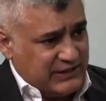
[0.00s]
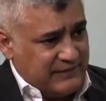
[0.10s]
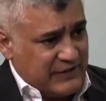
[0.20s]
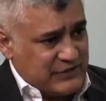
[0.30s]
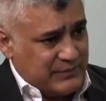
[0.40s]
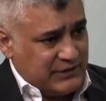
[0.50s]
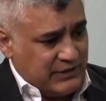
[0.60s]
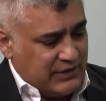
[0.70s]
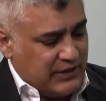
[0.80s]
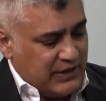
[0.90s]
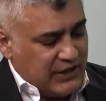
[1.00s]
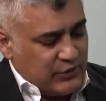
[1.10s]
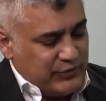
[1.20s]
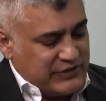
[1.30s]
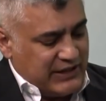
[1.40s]
an investment,
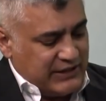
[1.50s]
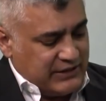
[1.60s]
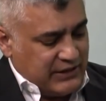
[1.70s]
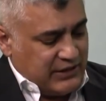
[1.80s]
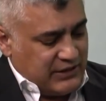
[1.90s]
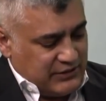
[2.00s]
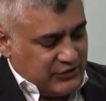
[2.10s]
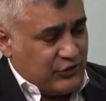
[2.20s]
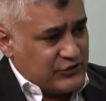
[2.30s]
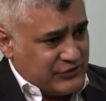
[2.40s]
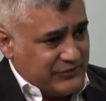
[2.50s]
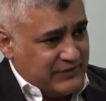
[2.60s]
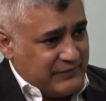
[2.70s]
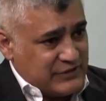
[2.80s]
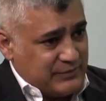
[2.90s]
we take the cost of the
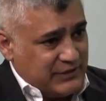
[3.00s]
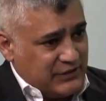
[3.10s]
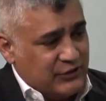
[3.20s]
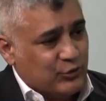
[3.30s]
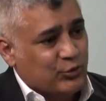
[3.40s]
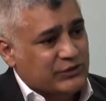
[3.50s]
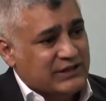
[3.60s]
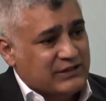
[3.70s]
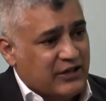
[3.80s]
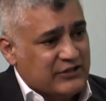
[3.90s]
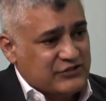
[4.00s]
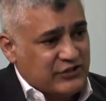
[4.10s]
investment or the last